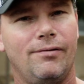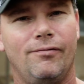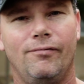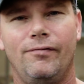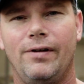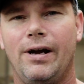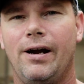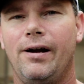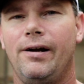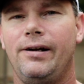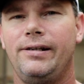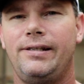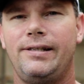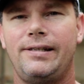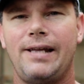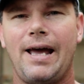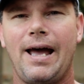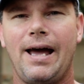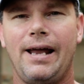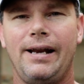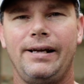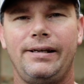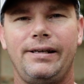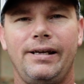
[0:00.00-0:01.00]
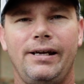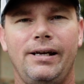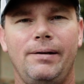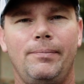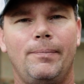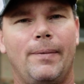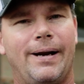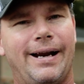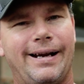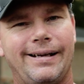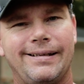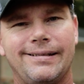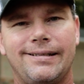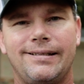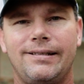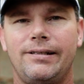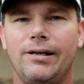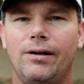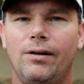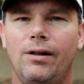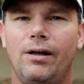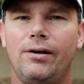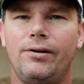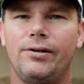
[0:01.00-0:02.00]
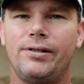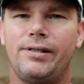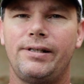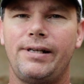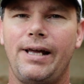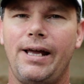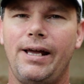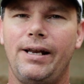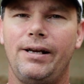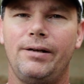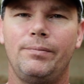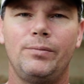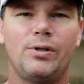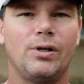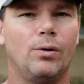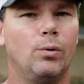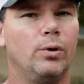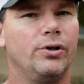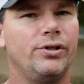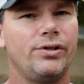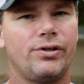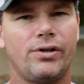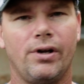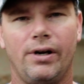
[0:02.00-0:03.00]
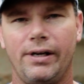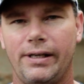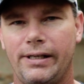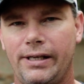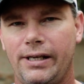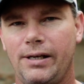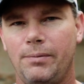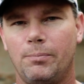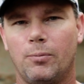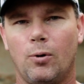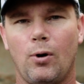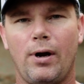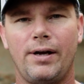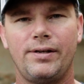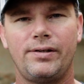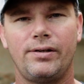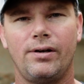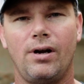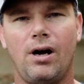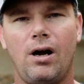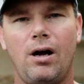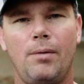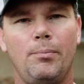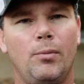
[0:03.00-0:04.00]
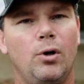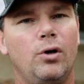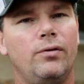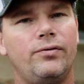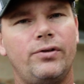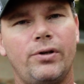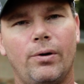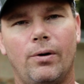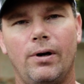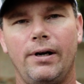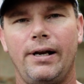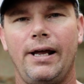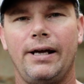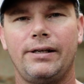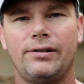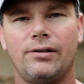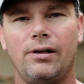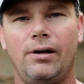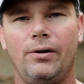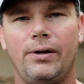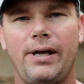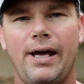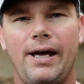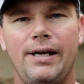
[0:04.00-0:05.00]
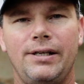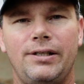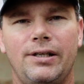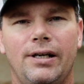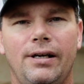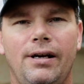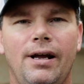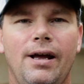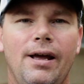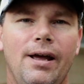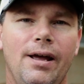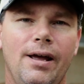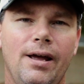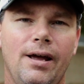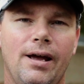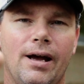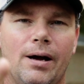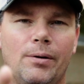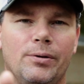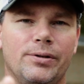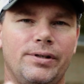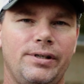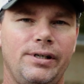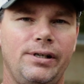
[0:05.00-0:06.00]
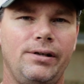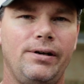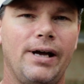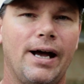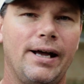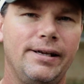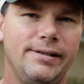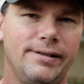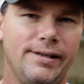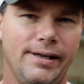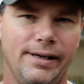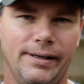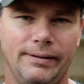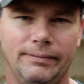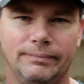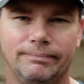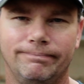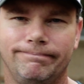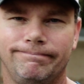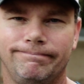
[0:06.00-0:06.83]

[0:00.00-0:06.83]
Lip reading: Very staticky, but I can still understand him. So we're just gonna keep move to our next location. I will see you guys then.